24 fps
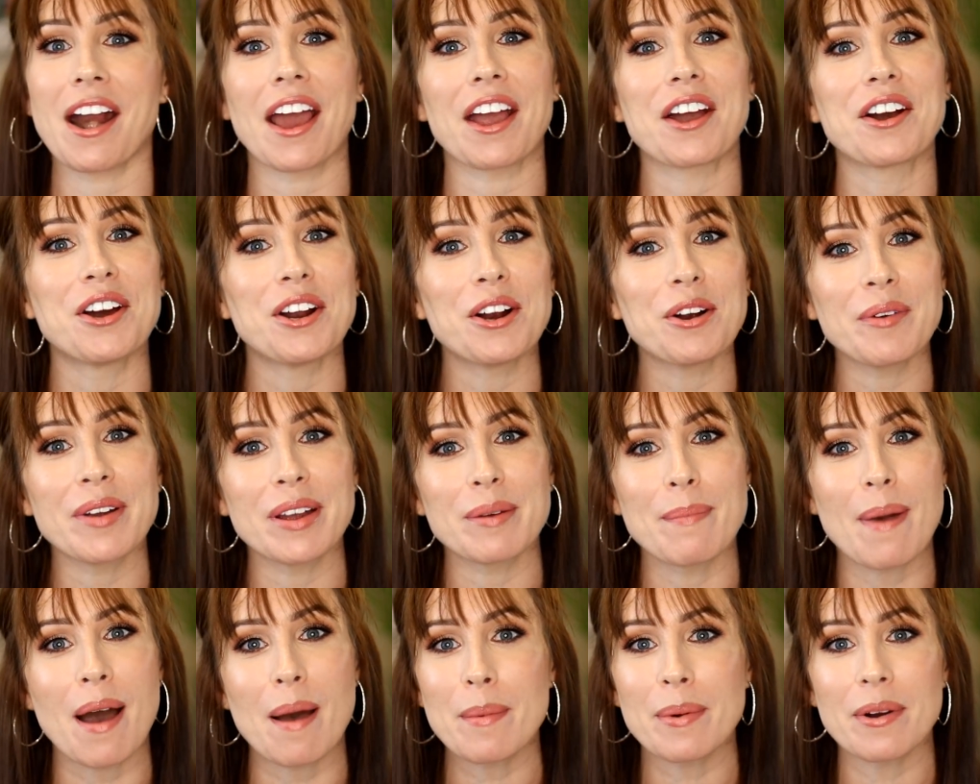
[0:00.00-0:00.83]
And I couldn't
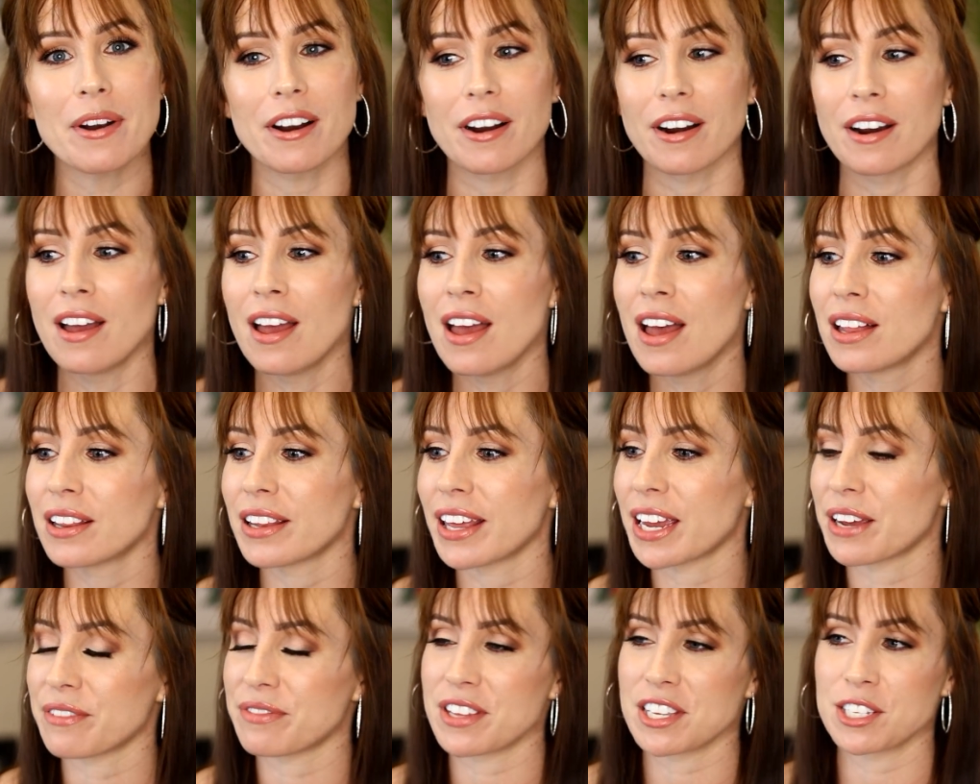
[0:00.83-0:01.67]
remember,
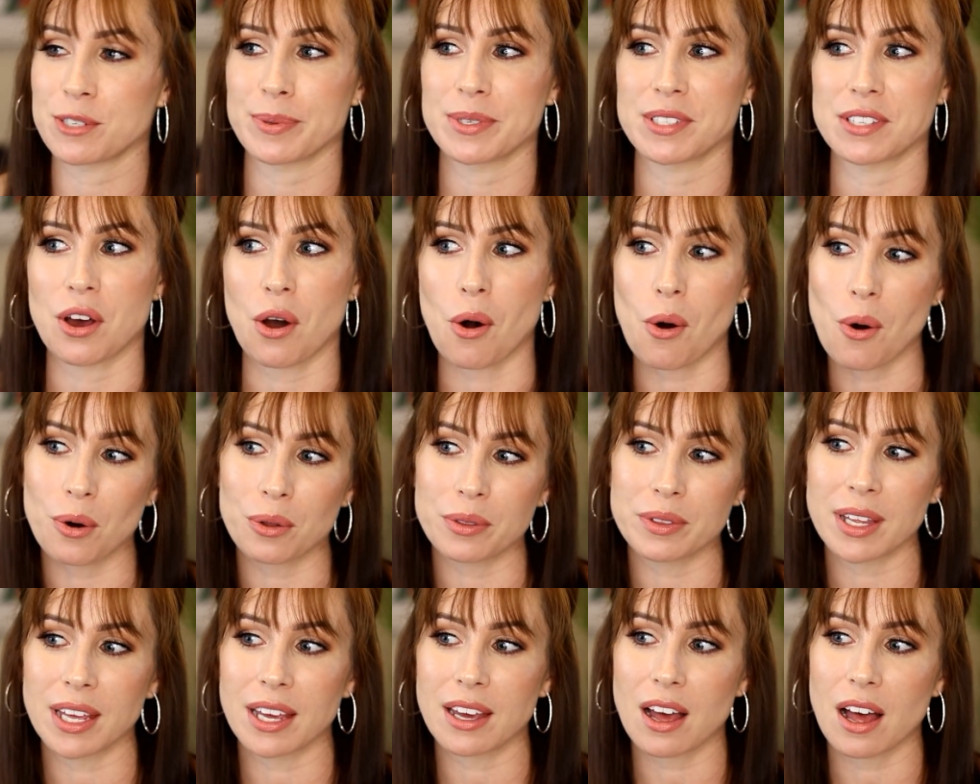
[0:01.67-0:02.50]
like if this was the
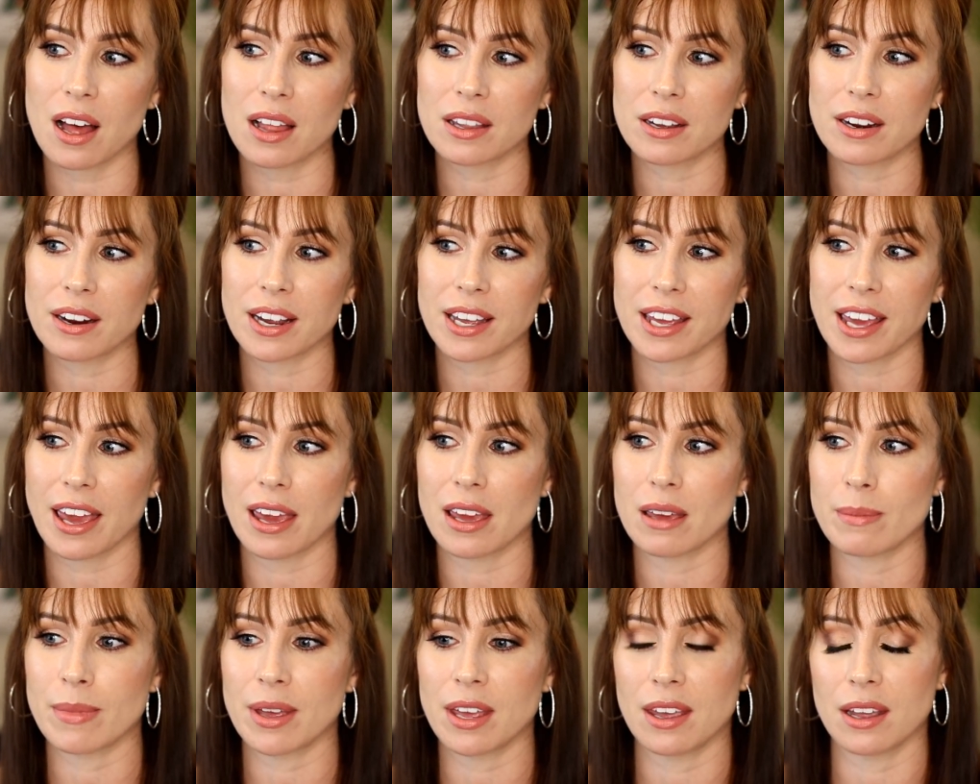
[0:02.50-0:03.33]
only color it
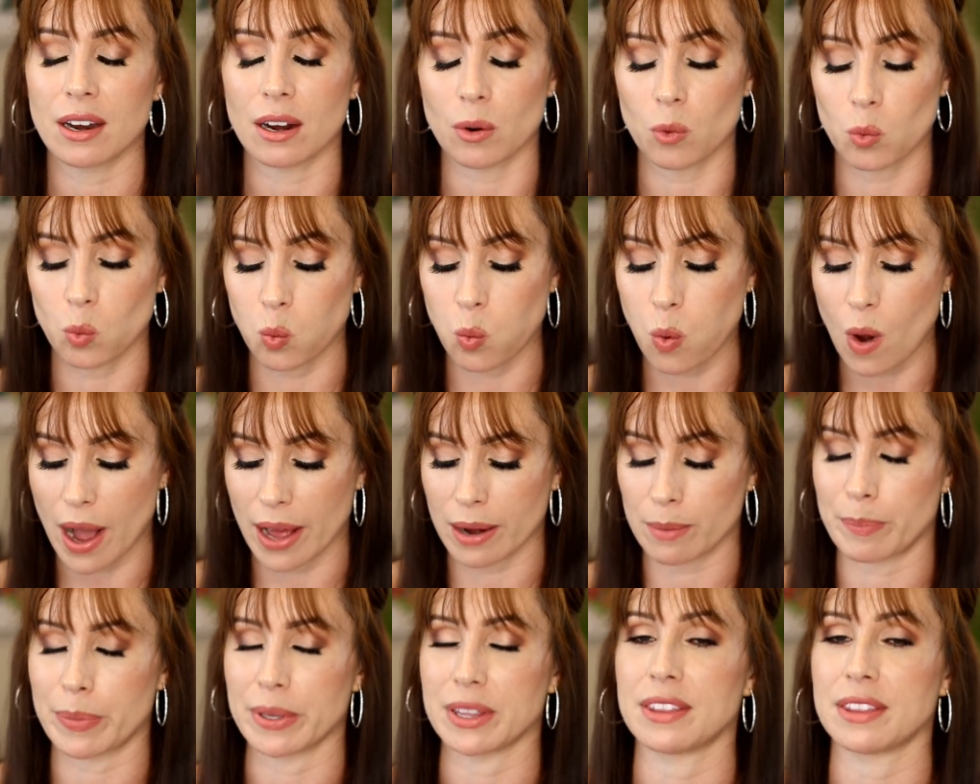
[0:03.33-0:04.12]
came in or what.